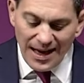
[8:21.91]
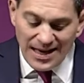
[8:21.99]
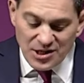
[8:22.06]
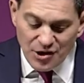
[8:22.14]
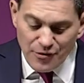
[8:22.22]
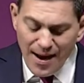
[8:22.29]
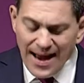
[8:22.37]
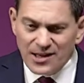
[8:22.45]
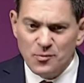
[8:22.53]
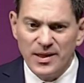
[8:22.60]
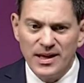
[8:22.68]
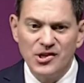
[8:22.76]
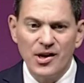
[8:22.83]

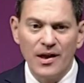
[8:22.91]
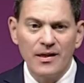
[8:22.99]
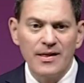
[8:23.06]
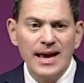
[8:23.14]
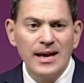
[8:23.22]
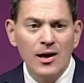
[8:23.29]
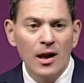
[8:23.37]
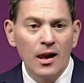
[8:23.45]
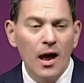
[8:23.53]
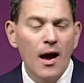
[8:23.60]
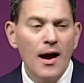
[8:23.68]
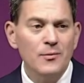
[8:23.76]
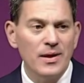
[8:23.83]
interact with each other, they
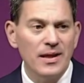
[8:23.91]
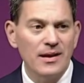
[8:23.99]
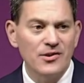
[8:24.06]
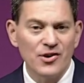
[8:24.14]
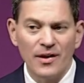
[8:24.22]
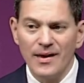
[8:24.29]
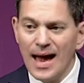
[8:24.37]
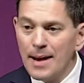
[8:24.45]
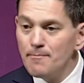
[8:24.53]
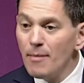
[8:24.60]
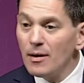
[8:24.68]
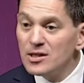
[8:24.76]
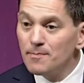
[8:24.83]
collide with each other,
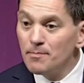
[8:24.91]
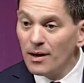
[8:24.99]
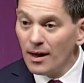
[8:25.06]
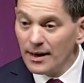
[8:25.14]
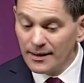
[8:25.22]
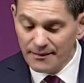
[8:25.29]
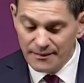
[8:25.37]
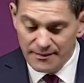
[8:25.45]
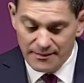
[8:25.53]
and multiply